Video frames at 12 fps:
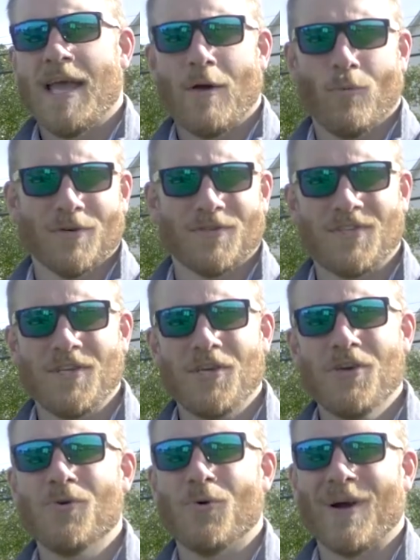and we'll see
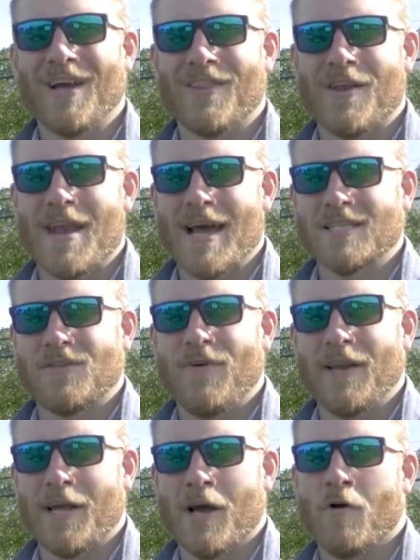you in the next
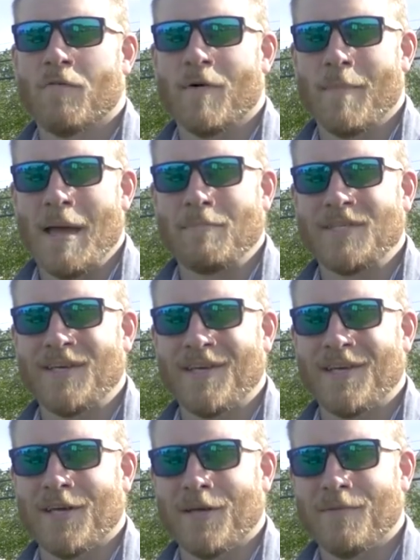video from
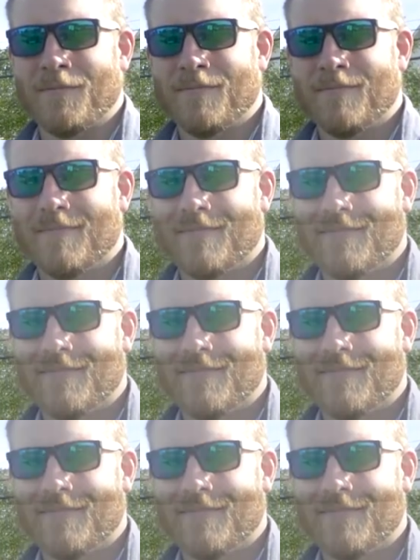MTE.